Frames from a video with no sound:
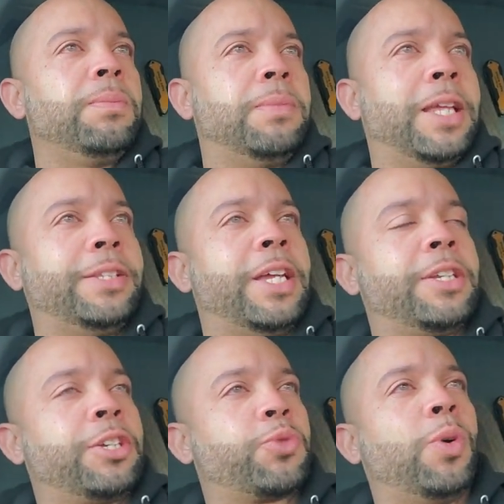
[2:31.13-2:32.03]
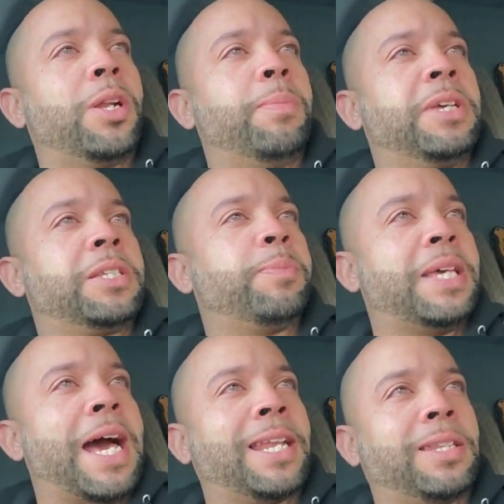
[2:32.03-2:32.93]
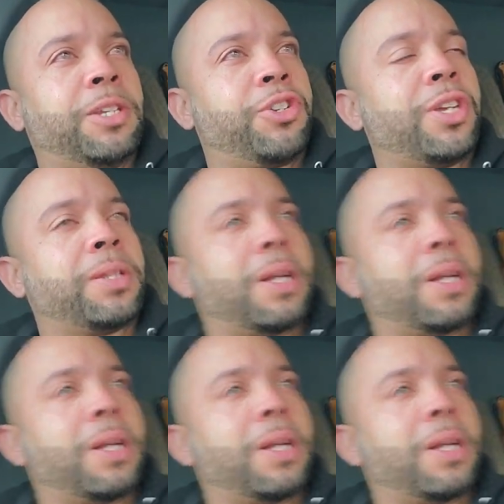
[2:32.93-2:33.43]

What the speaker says: they just wanted me to be out of the shit